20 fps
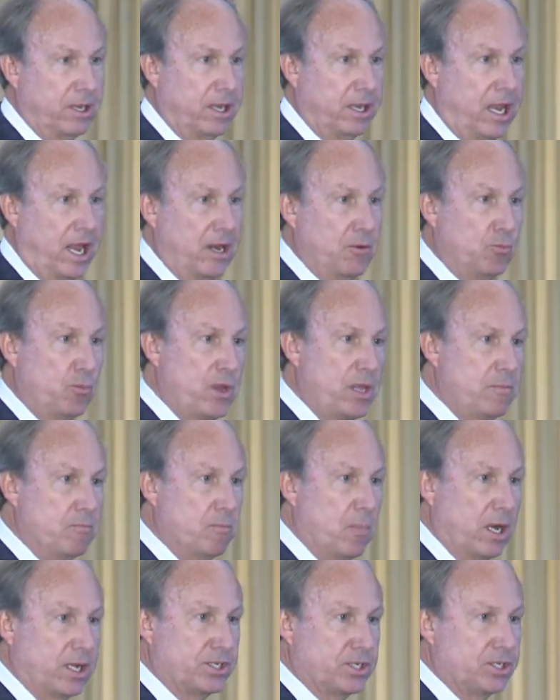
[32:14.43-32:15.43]
and we
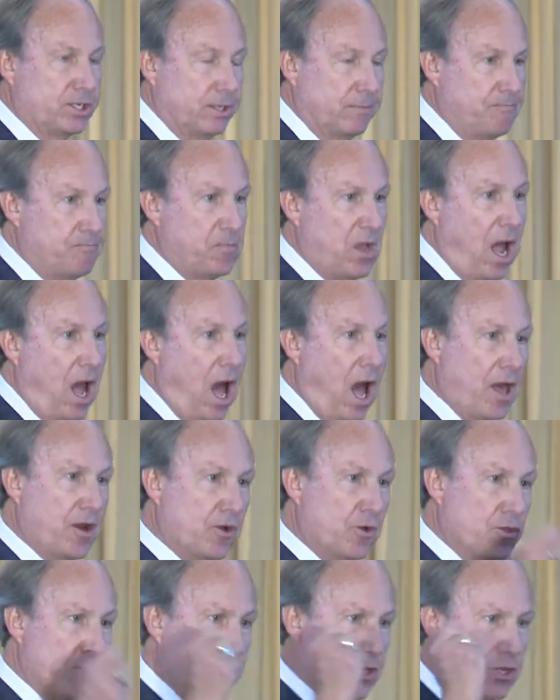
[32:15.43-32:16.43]
must honor
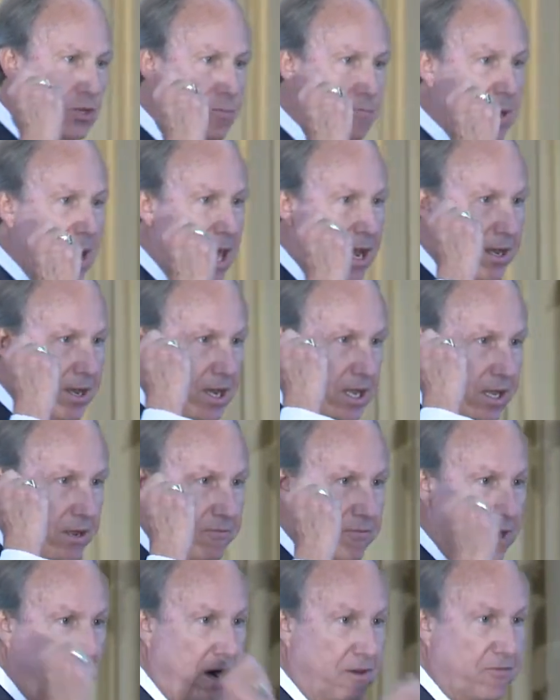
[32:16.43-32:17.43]
the humanity of
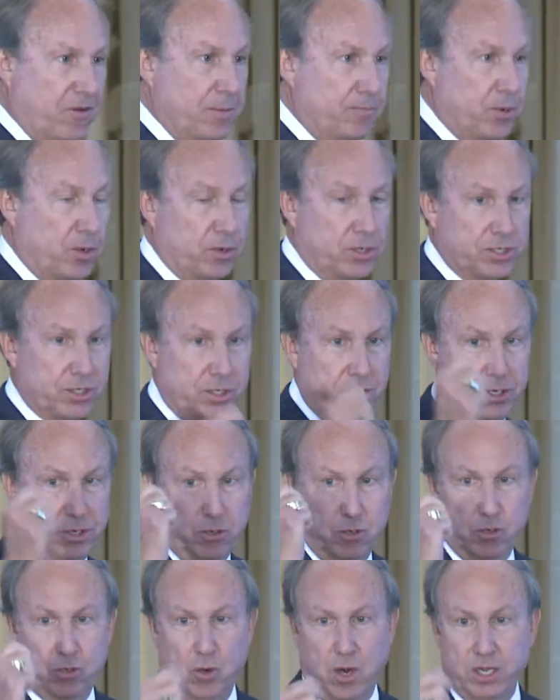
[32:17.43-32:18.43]
every person who
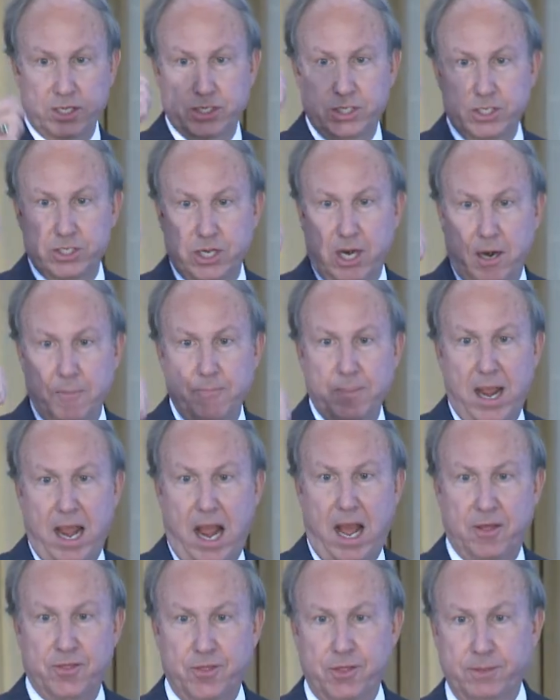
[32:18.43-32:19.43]
crosses our
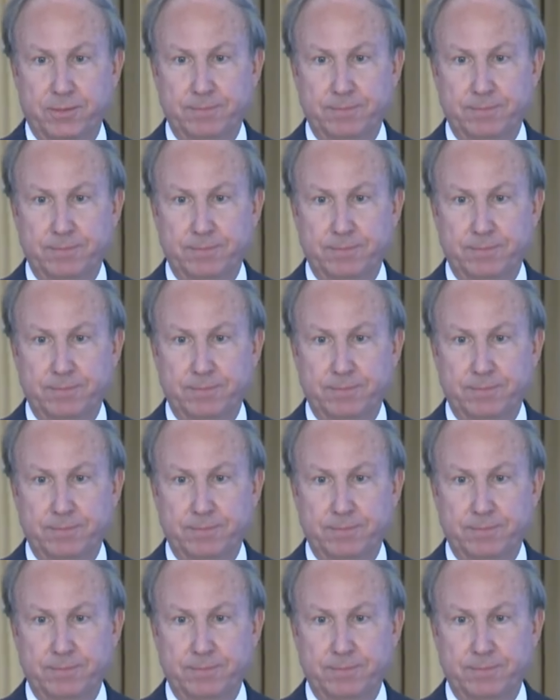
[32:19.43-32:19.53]
path.